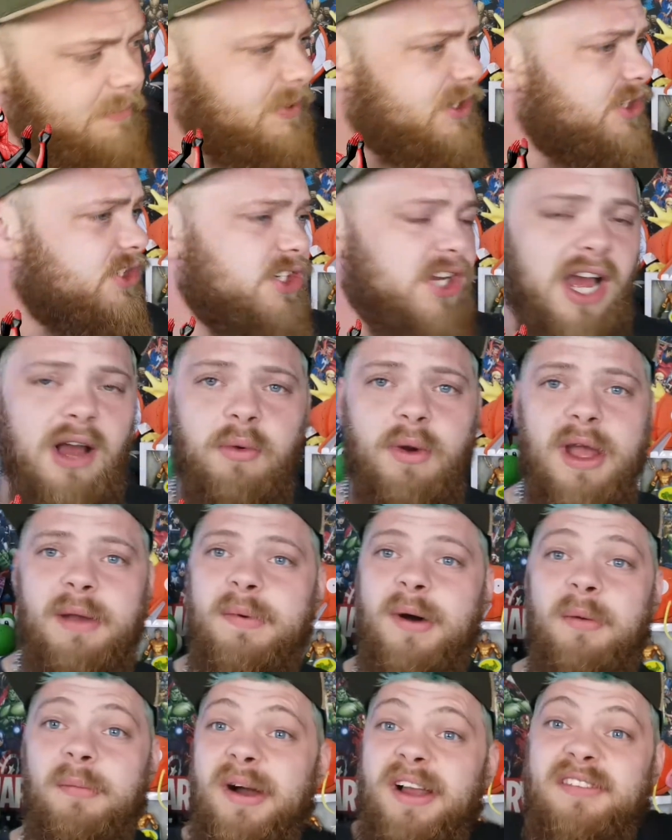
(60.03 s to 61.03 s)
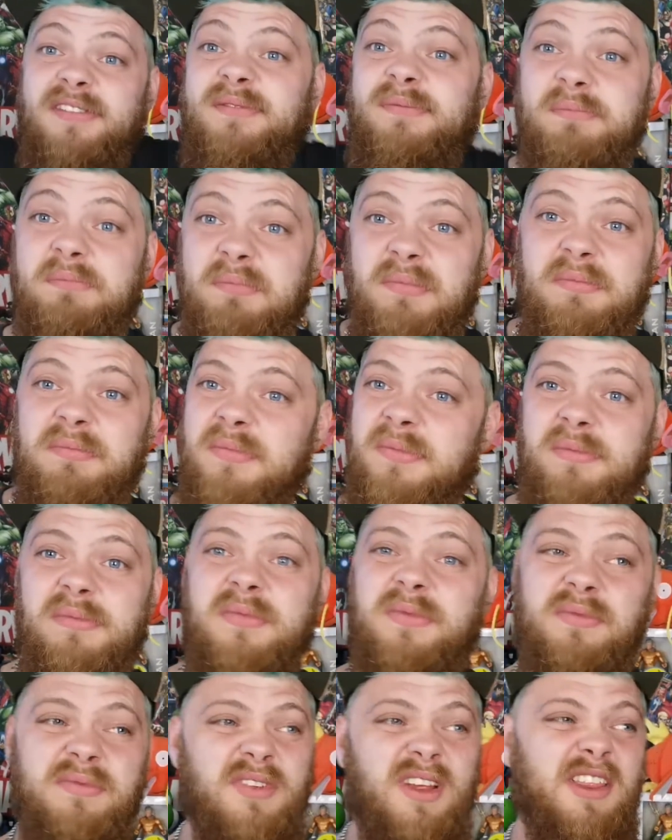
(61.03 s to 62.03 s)
me chat away about
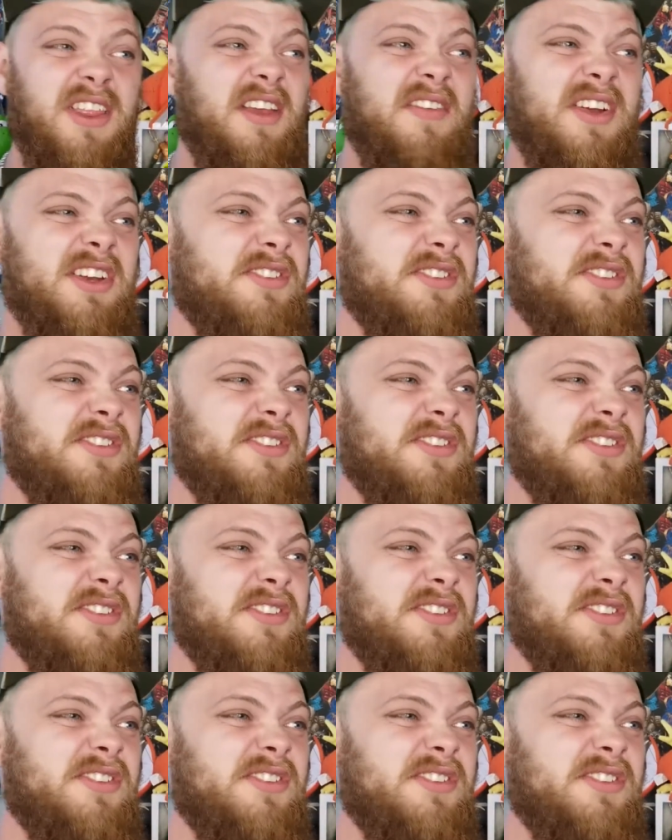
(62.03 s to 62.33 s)
the